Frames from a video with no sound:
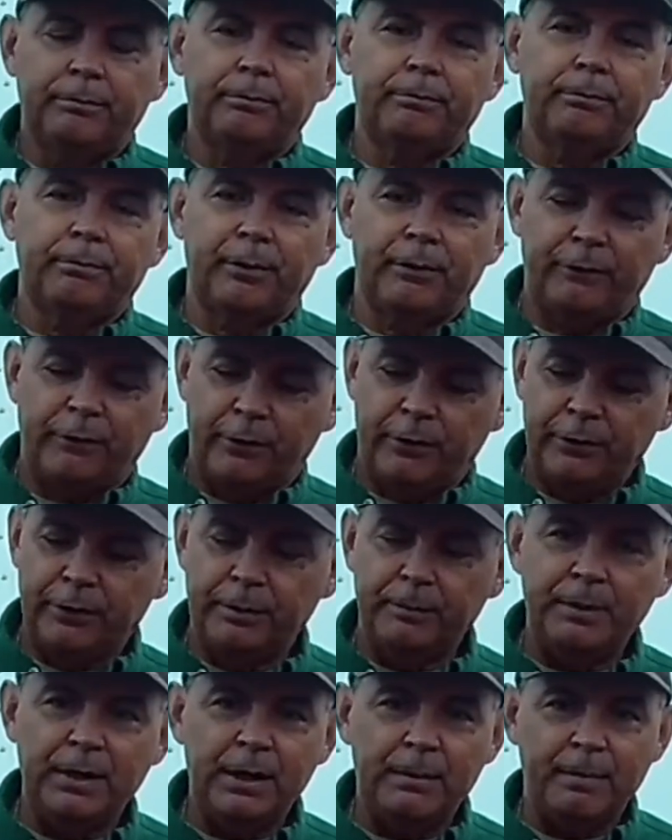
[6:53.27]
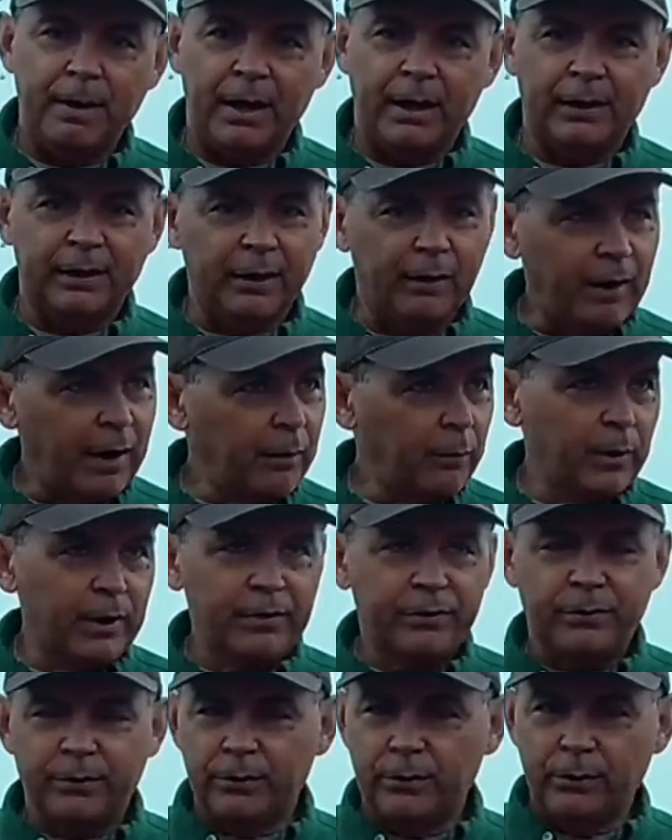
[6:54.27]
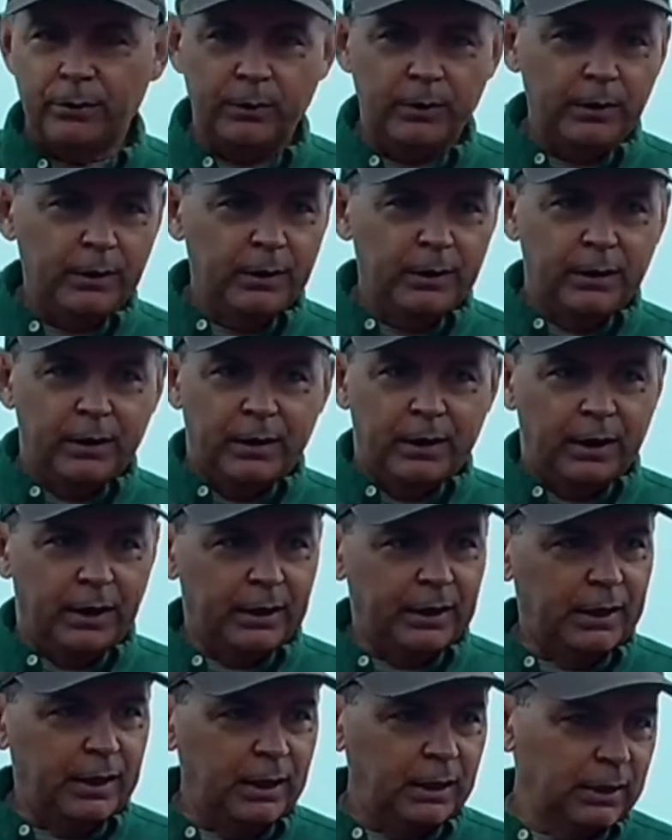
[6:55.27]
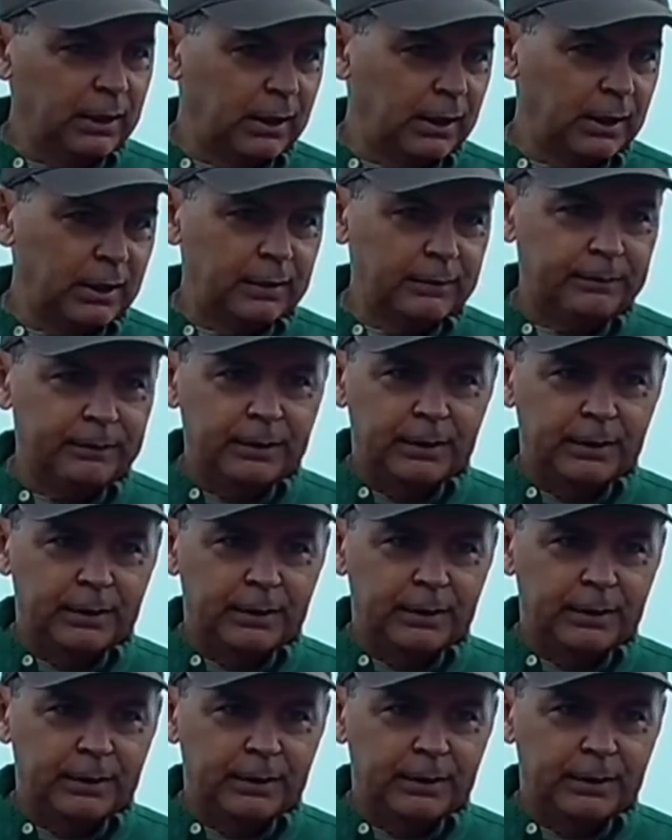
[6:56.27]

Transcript: preferred the Mini Mag. Now I went through Aguila,